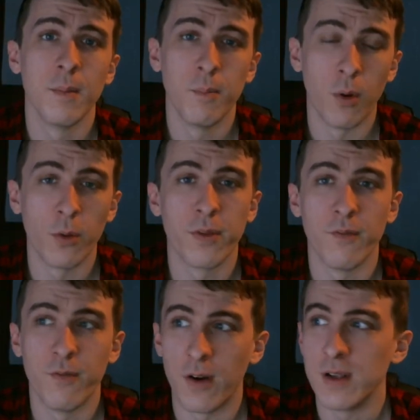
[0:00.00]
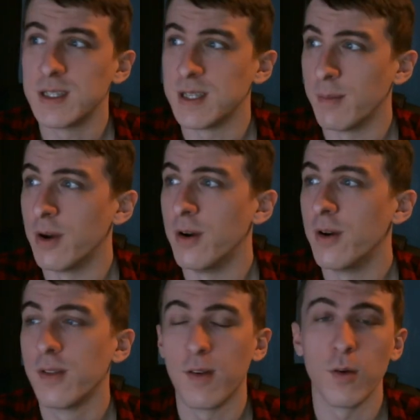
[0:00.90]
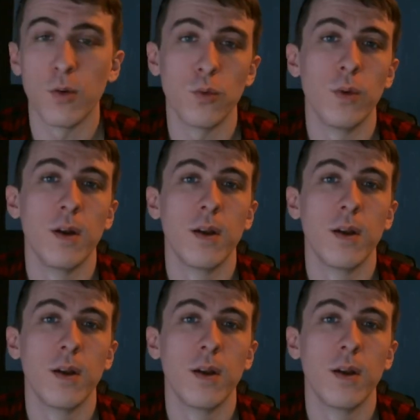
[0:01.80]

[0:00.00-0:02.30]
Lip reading: both very similar to